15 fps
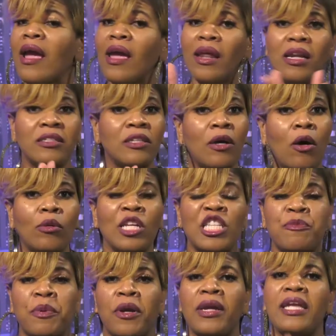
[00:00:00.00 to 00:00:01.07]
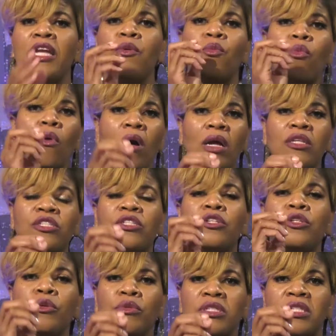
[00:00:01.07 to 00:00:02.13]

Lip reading: Get into the Holy Spirit. He wants to do